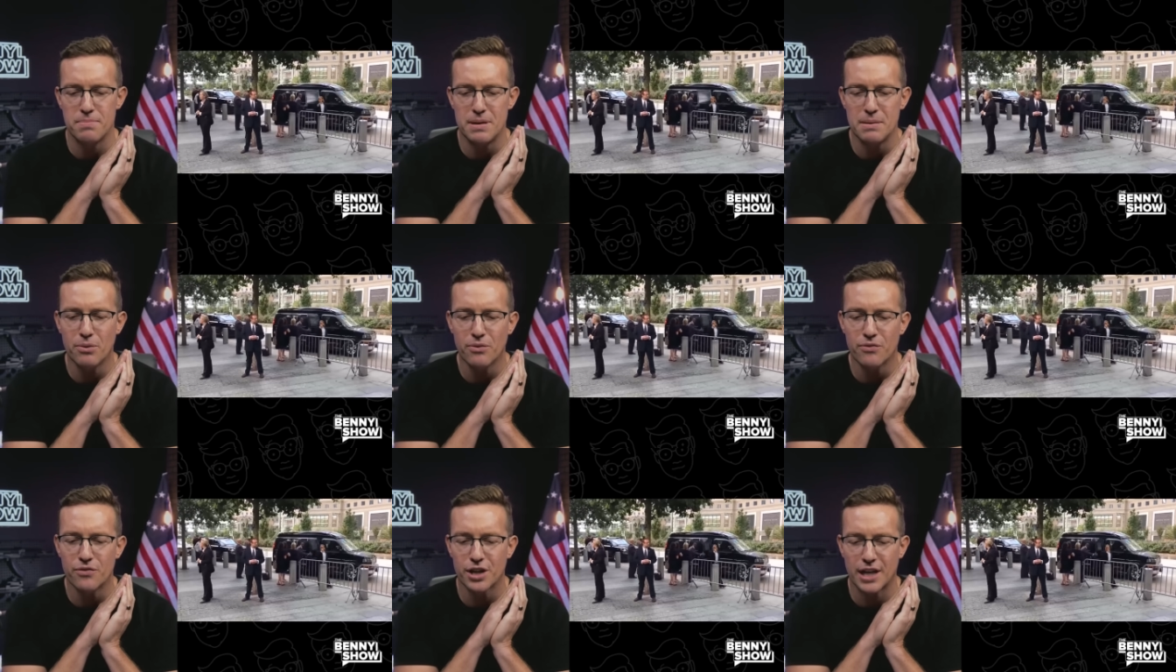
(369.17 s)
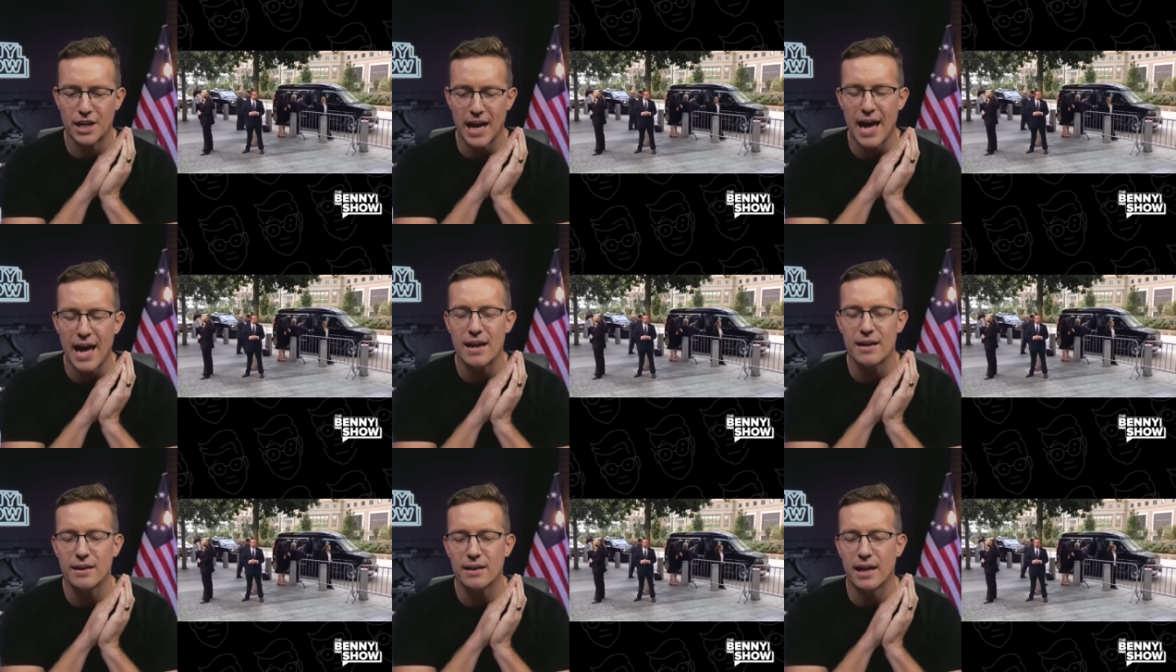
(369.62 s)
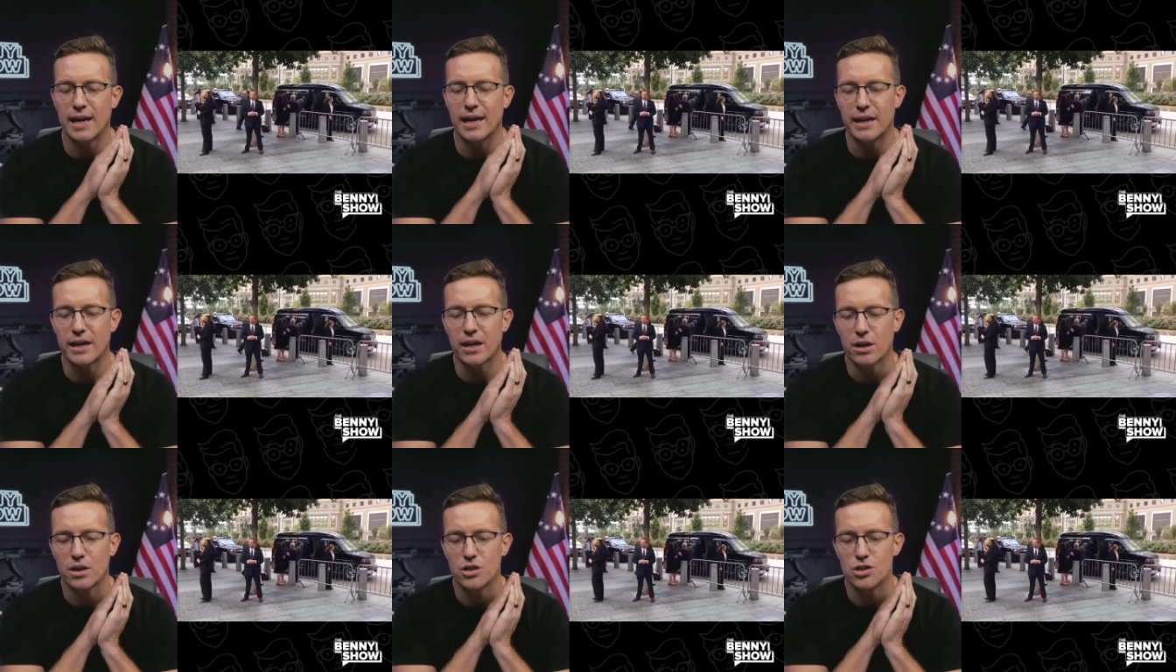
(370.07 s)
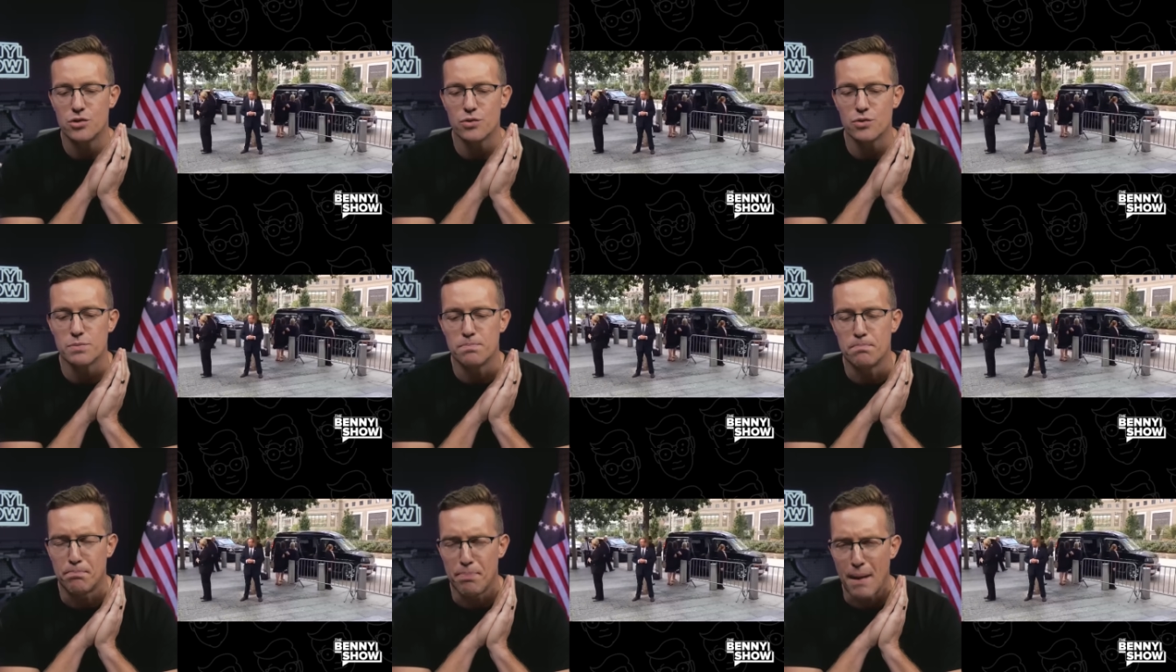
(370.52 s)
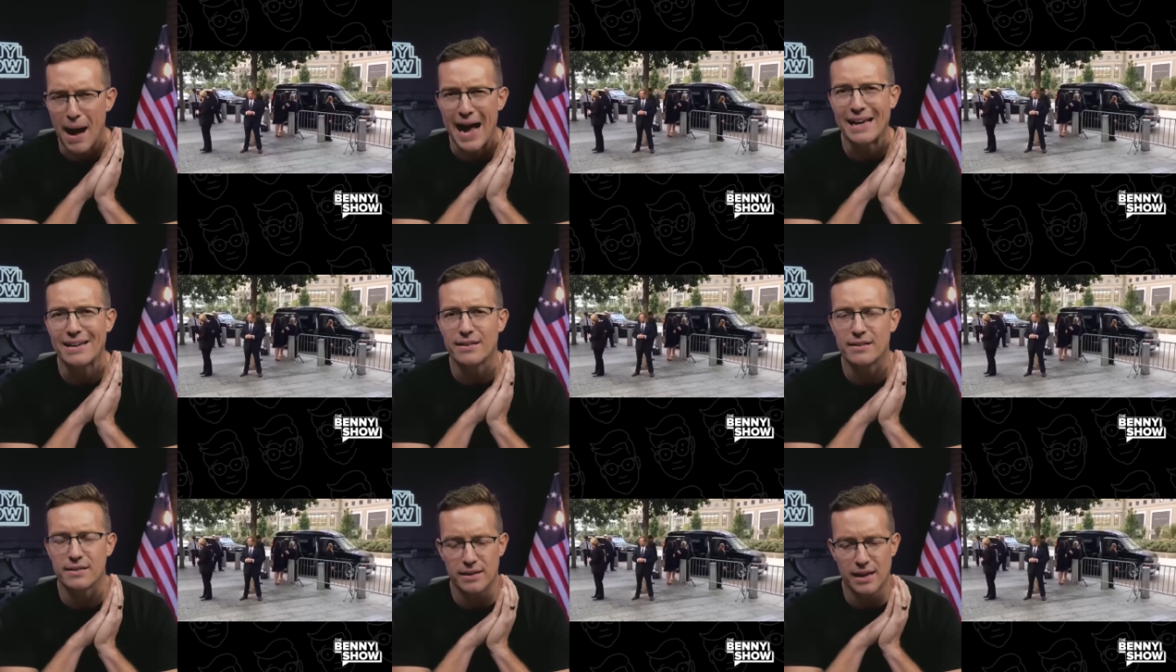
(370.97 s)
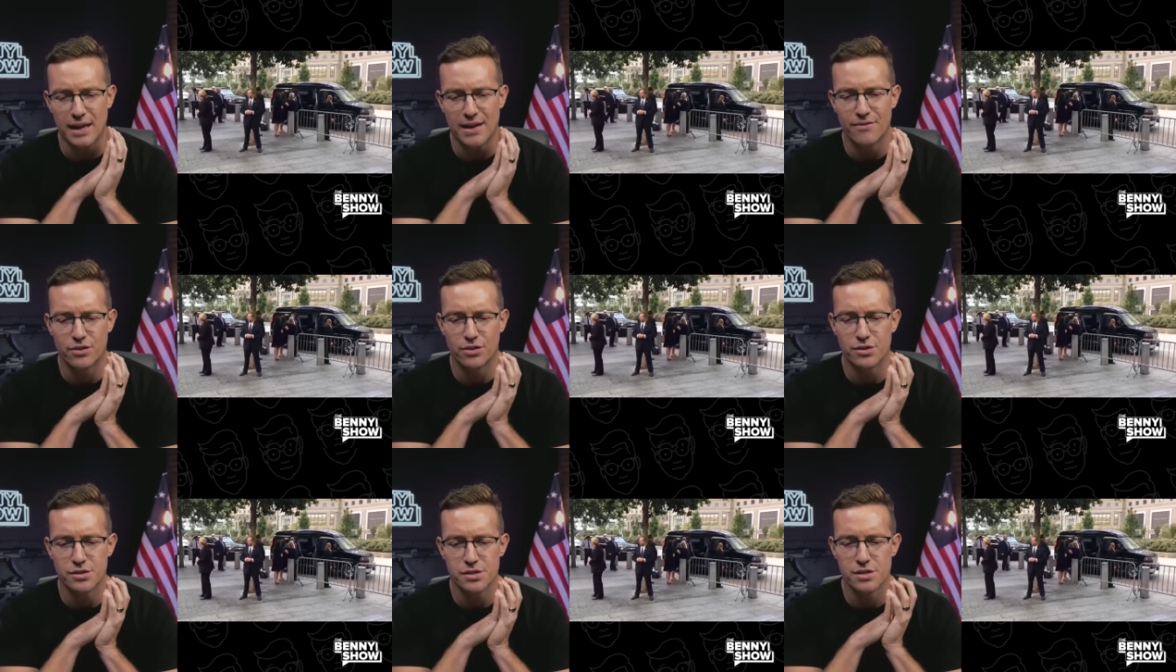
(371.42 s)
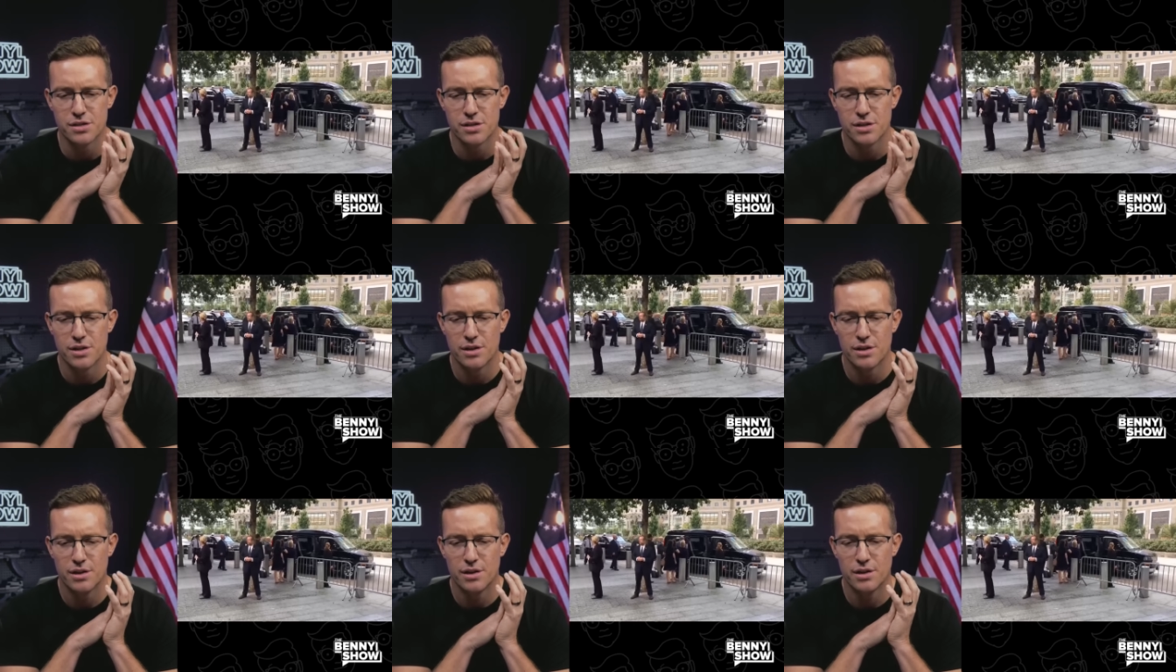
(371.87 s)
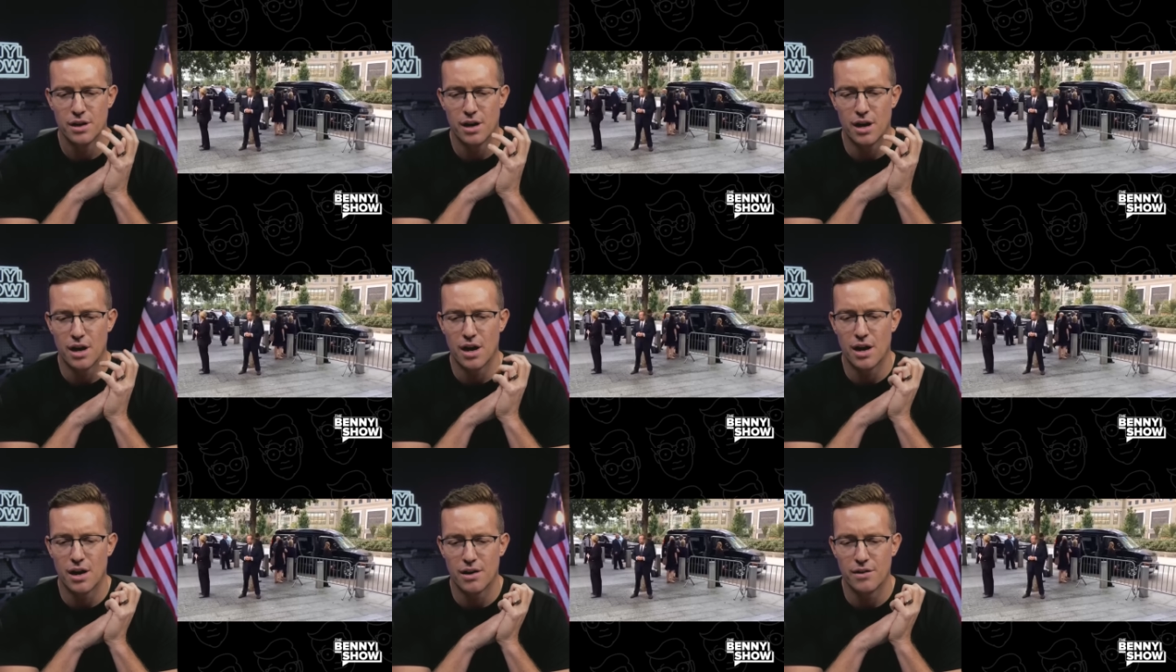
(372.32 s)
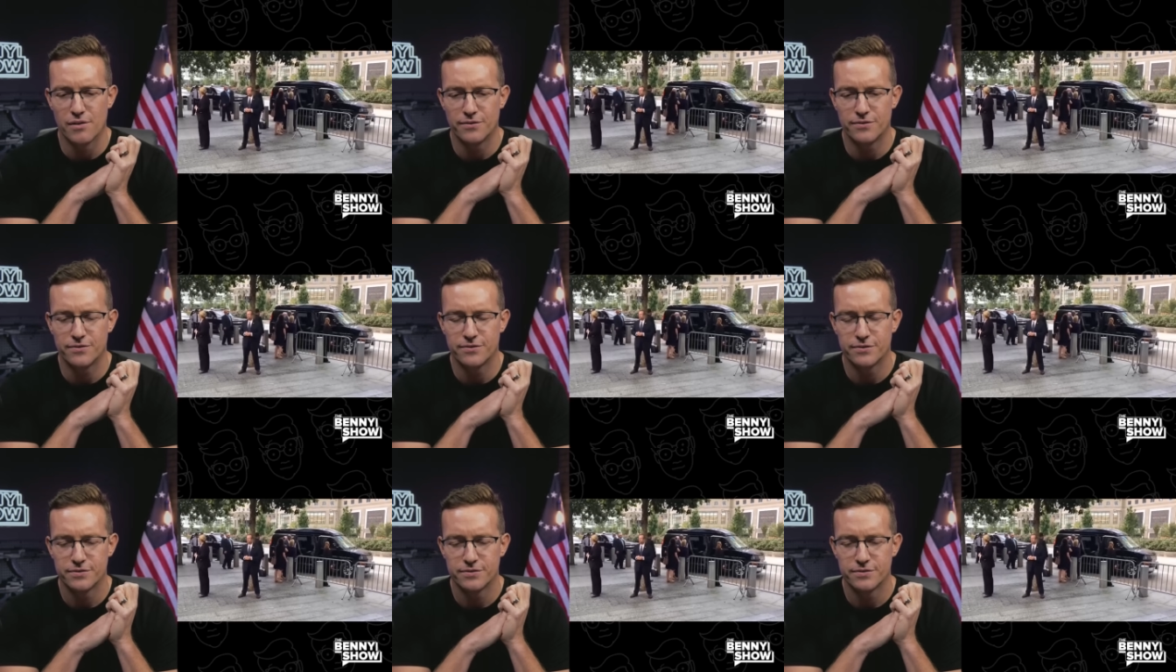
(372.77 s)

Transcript: People forget, like, she was Biden levels of